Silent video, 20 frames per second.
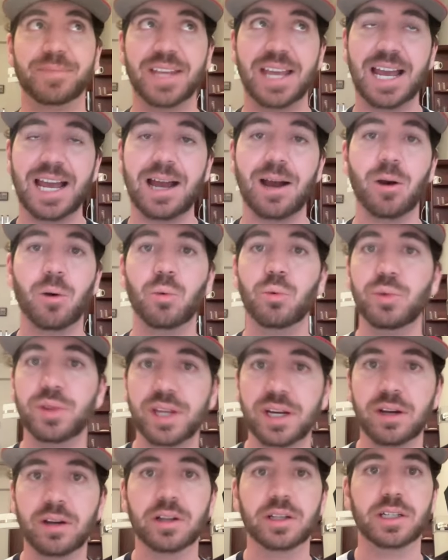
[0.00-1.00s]
how
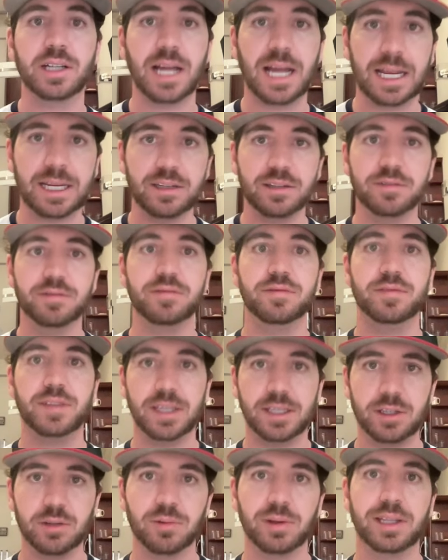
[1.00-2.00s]
they're kind of
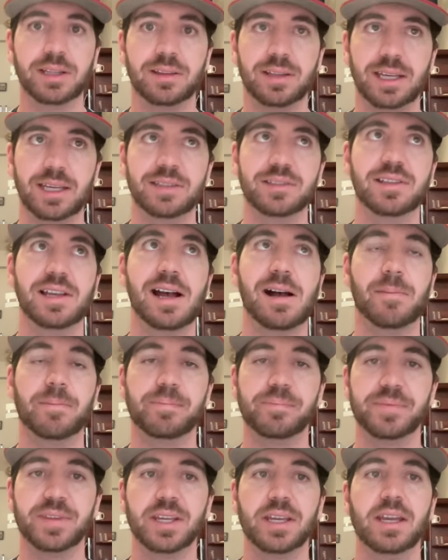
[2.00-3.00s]
figuring things out.
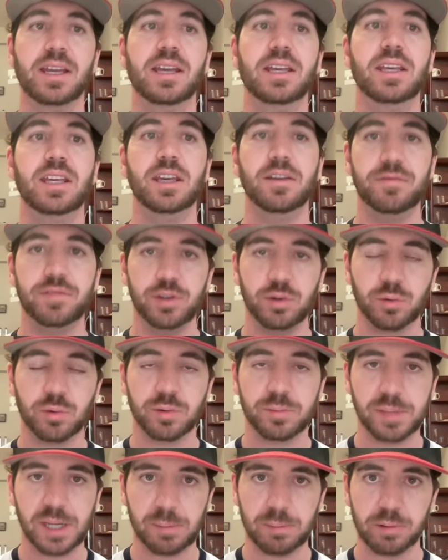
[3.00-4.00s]
If you'll
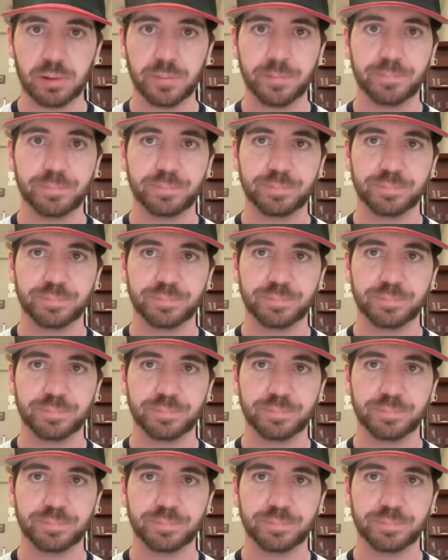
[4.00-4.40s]
remember,